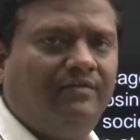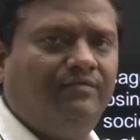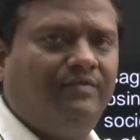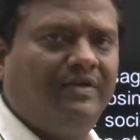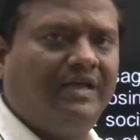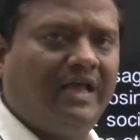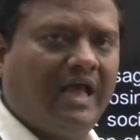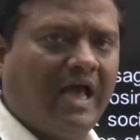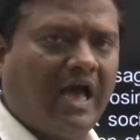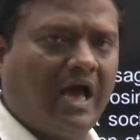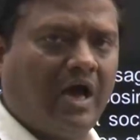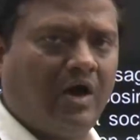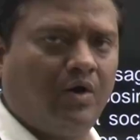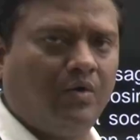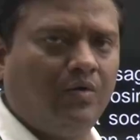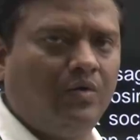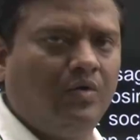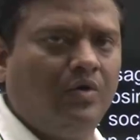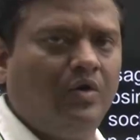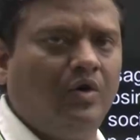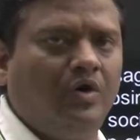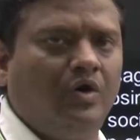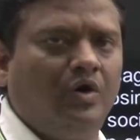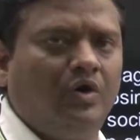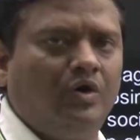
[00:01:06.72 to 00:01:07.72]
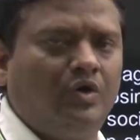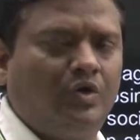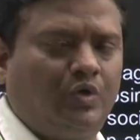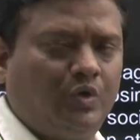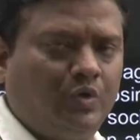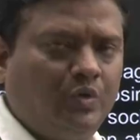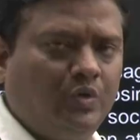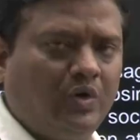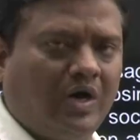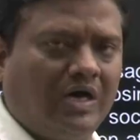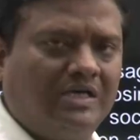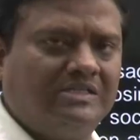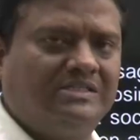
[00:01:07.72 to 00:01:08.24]
we have
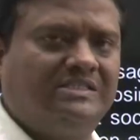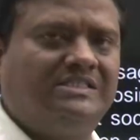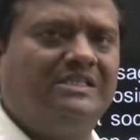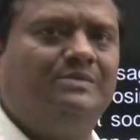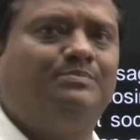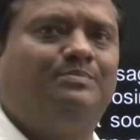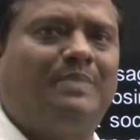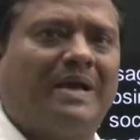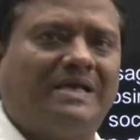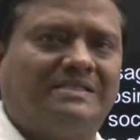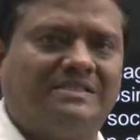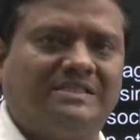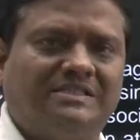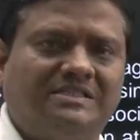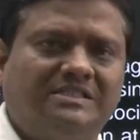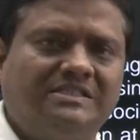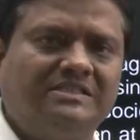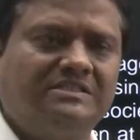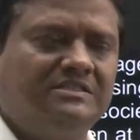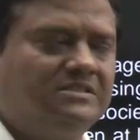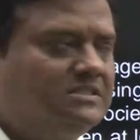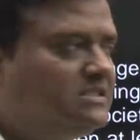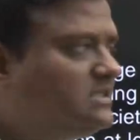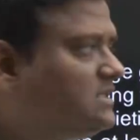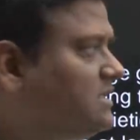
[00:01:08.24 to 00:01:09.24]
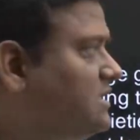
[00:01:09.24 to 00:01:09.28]
two unseen passages.